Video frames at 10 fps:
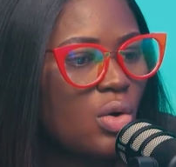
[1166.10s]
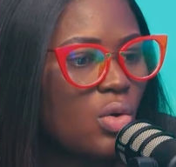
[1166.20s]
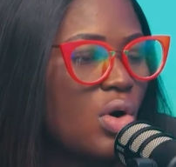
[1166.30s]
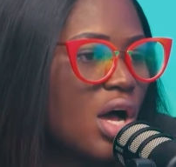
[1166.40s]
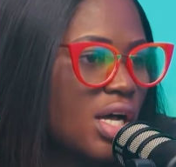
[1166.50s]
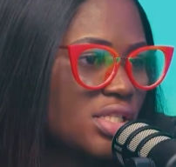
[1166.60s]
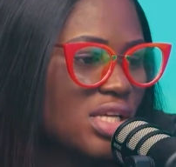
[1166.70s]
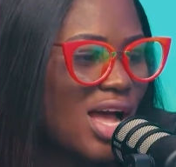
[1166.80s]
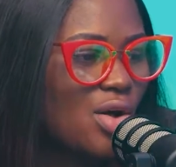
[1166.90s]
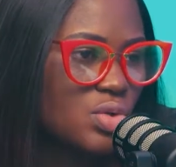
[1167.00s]
or act
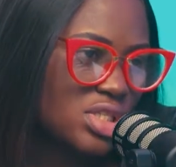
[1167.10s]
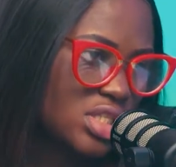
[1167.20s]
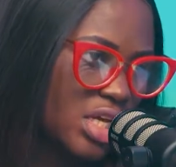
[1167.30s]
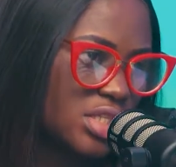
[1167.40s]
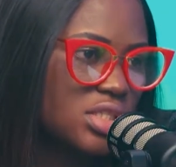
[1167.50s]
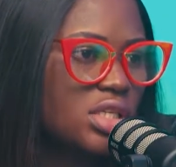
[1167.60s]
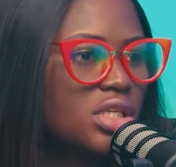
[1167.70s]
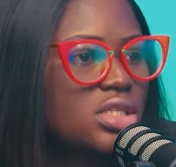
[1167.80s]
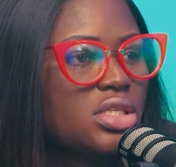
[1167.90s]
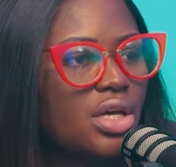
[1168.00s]
outside the
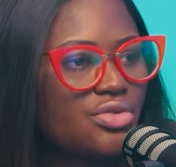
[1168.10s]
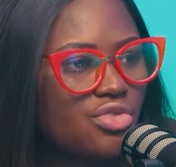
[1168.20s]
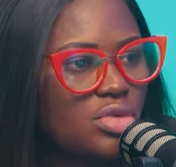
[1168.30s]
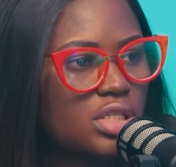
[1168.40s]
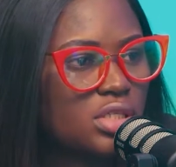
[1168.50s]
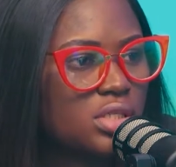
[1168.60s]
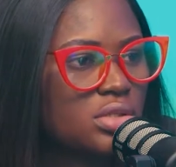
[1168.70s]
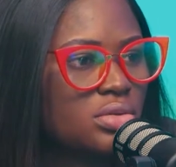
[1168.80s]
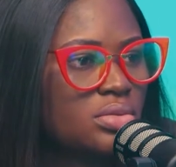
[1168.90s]
tenancy agreement?